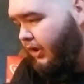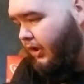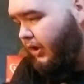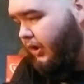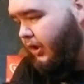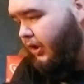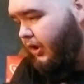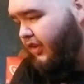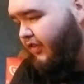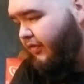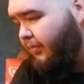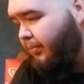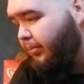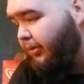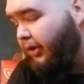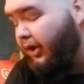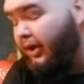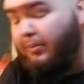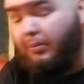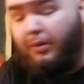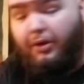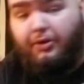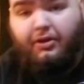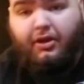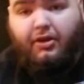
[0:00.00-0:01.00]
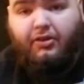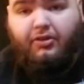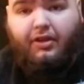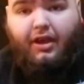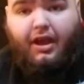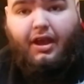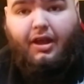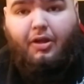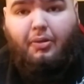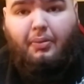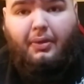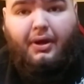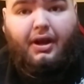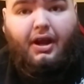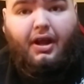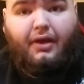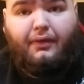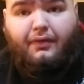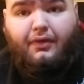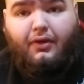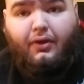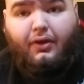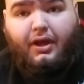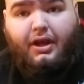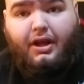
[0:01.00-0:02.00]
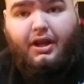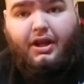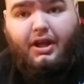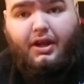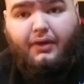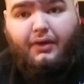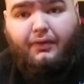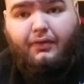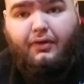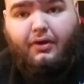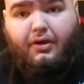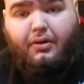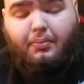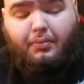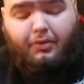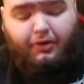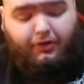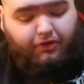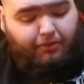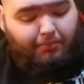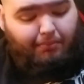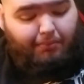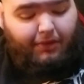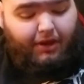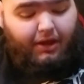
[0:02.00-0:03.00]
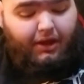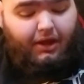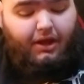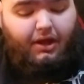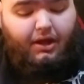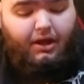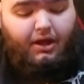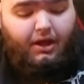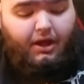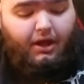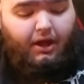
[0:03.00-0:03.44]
you've played multi-scale, it might not feel any different, but to me,